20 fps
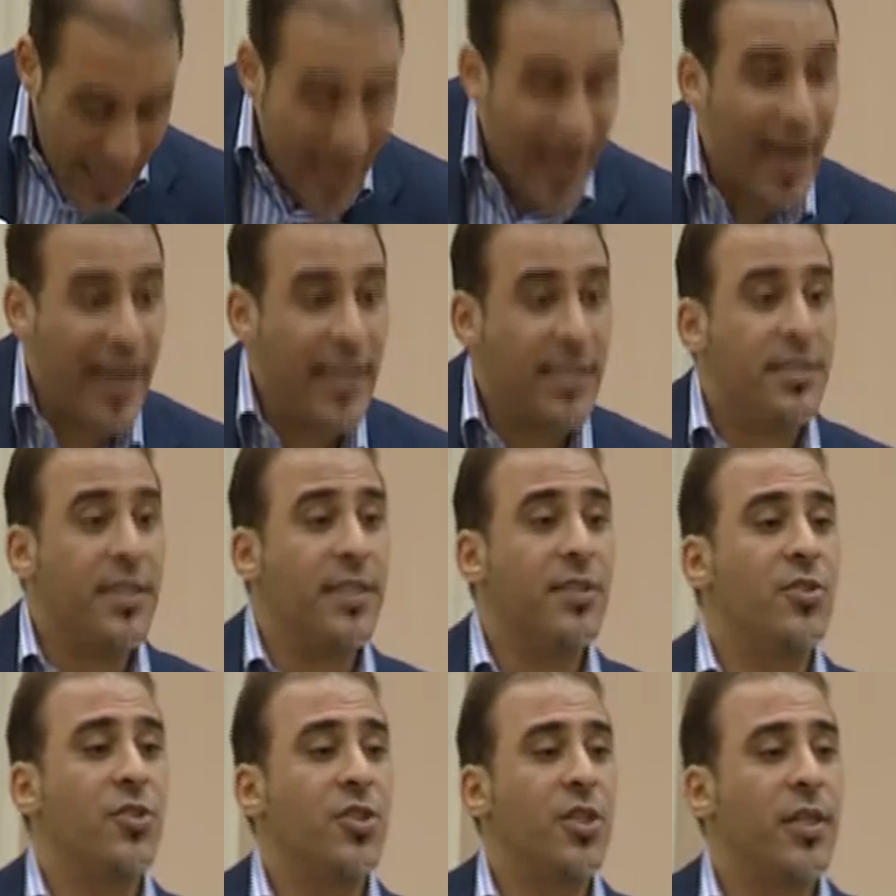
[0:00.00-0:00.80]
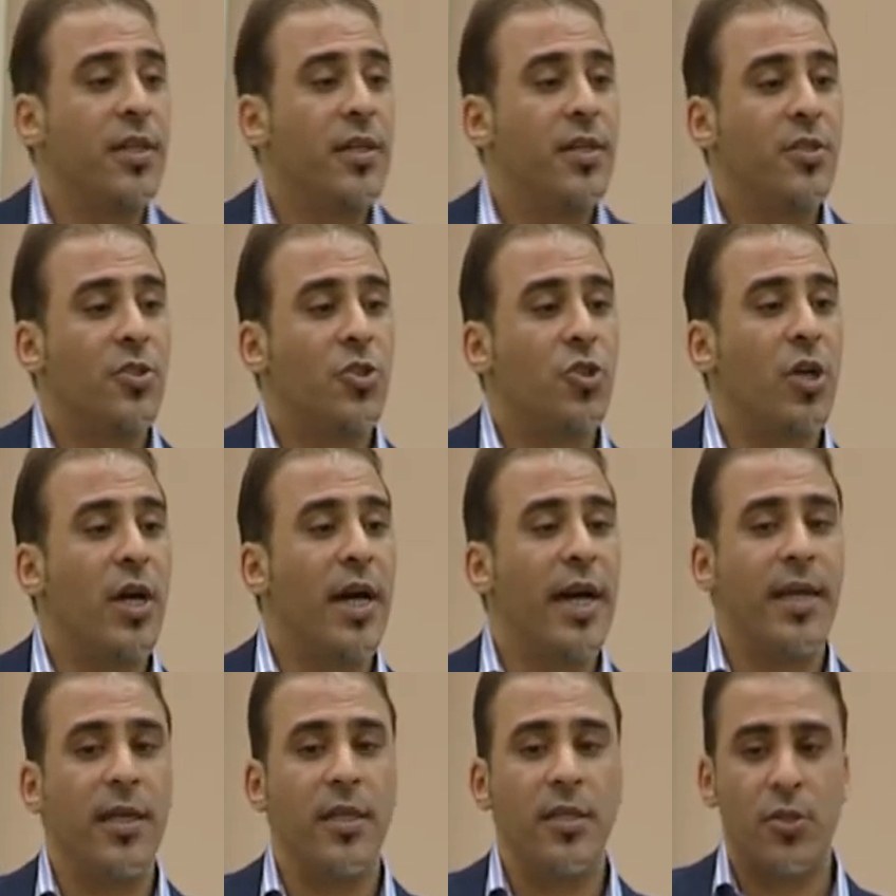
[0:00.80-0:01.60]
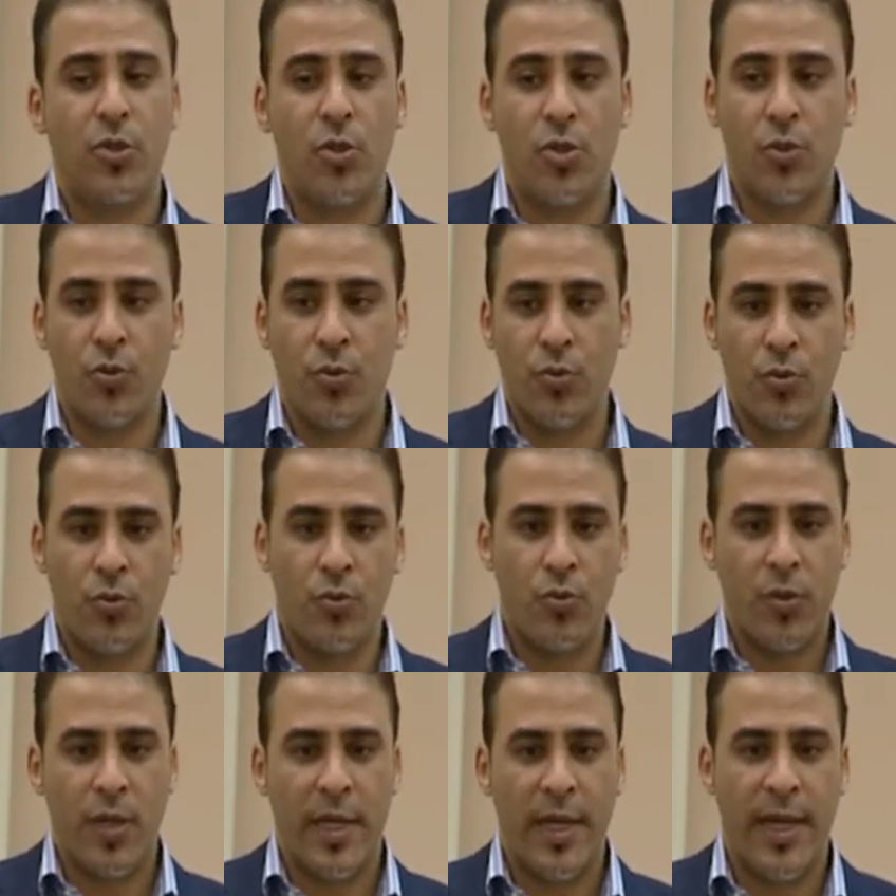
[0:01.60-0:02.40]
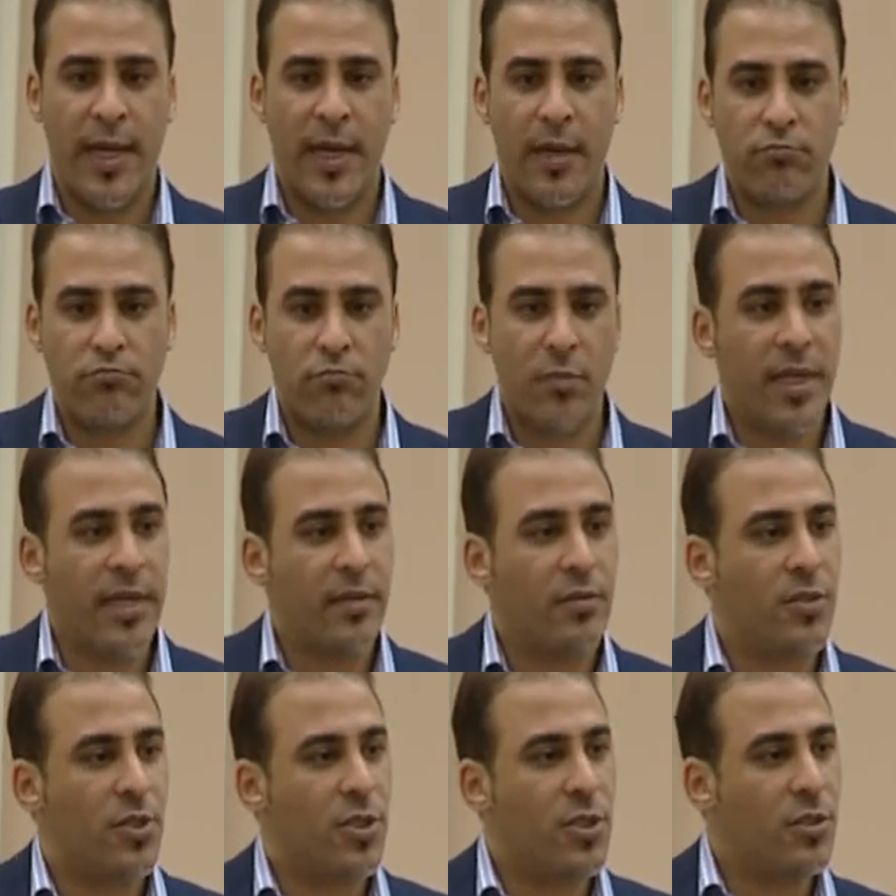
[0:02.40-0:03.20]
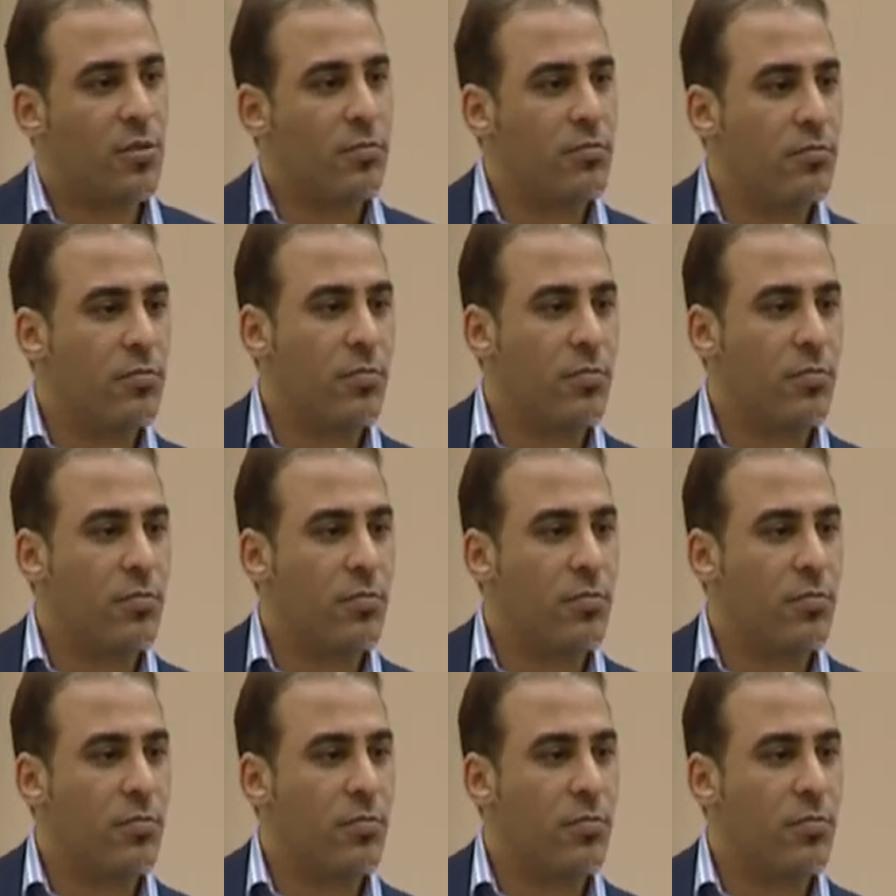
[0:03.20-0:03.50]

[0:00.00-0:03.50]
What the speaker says: I did try to get